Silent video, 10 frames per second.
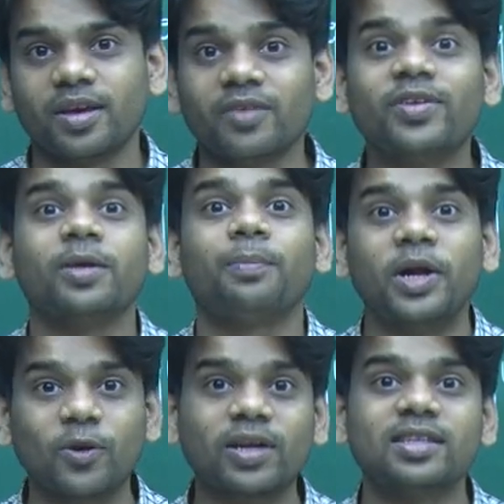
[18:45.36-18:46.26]
If in a
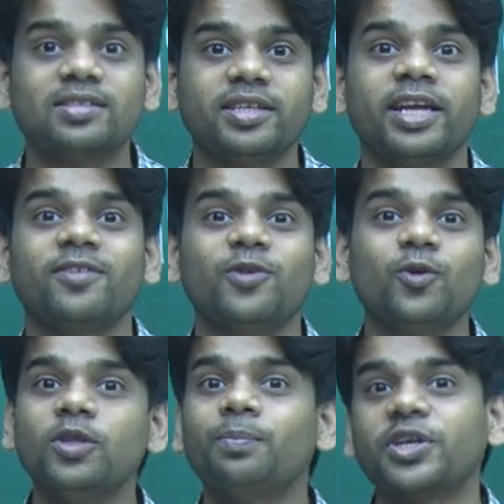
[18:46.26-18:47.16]
particular state, if we
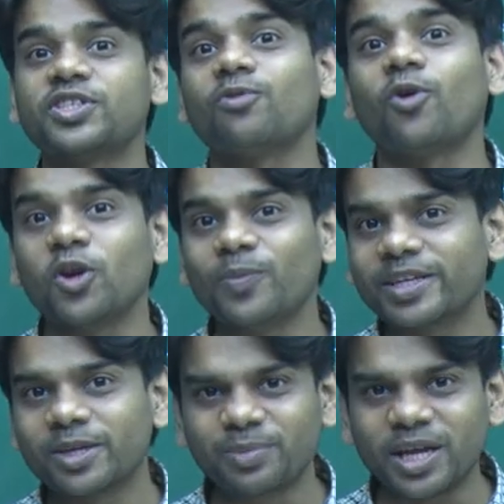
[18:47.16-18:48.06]
know the pressure, volume
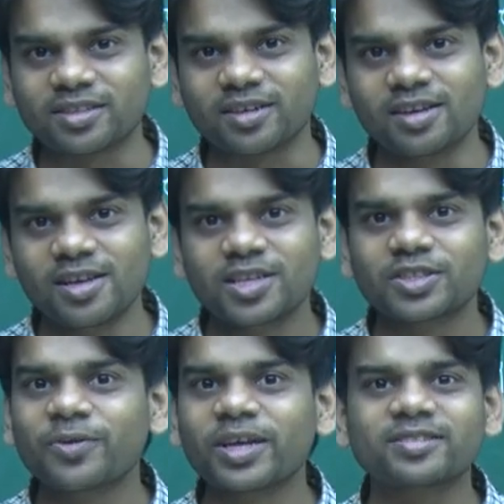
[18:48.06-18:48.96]
and temperature,
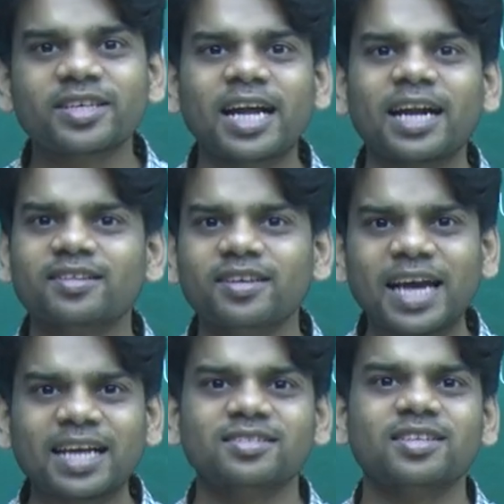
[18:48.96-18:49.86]
so we can say that the
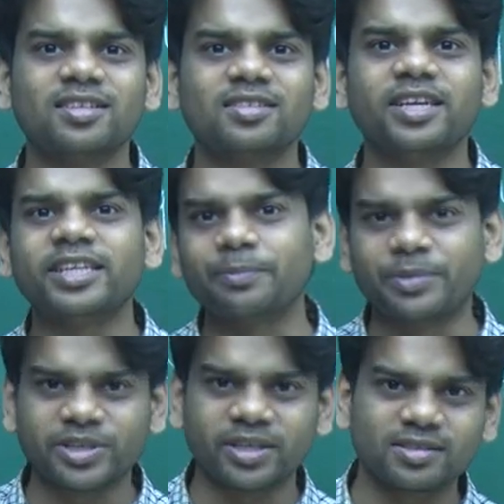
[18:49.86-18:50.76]
gas in such a state that
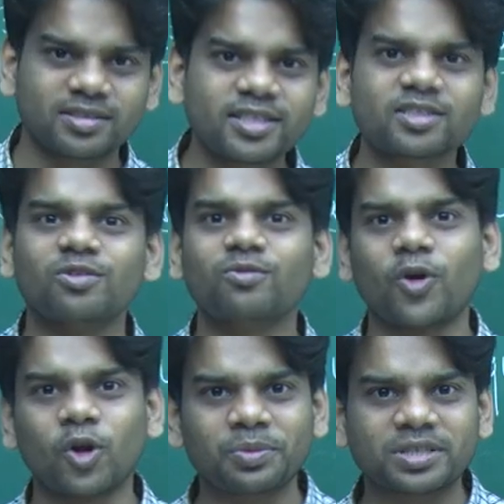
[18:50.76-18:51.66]
pressure is this,
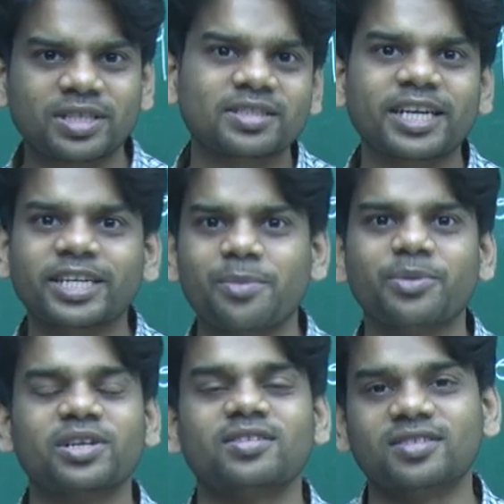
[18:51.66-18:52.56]
volume is this and
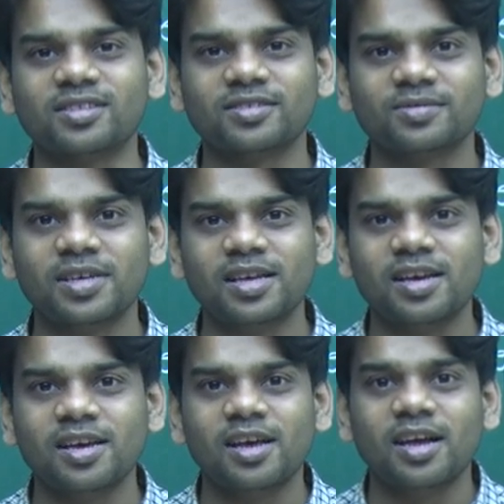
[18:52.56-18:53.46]
temperature is this.
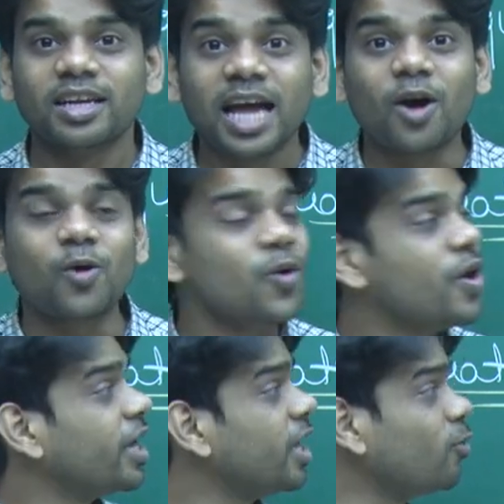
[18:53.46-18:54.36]
Now
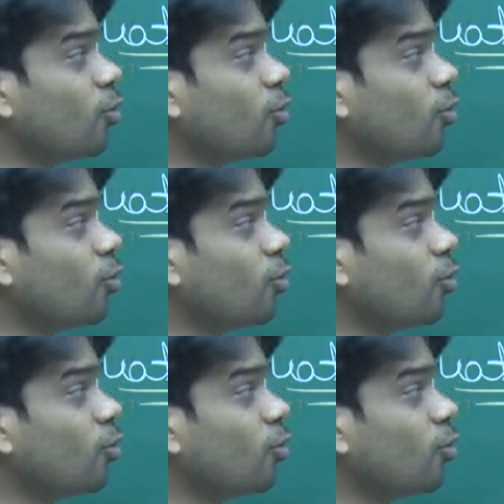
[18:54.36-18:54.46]
if